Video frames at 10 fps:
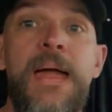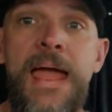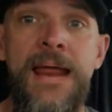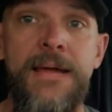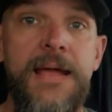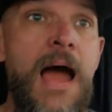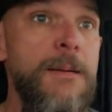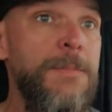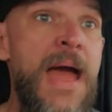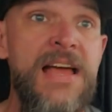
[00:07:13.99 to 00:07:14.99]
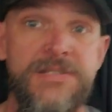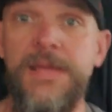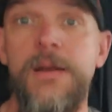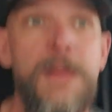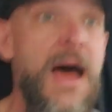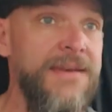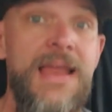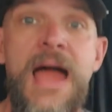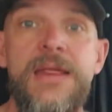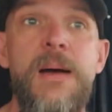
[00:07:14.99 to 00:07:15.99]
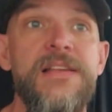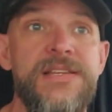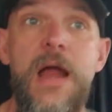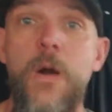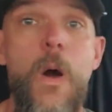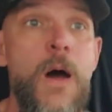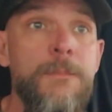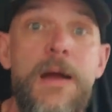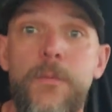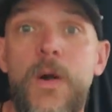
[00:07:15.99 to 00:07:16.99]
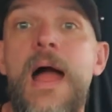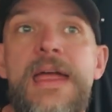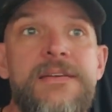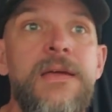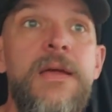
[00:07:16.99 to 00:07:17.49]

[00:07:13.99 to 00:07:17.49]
and a guy passed me at about 90 miles an hour on my right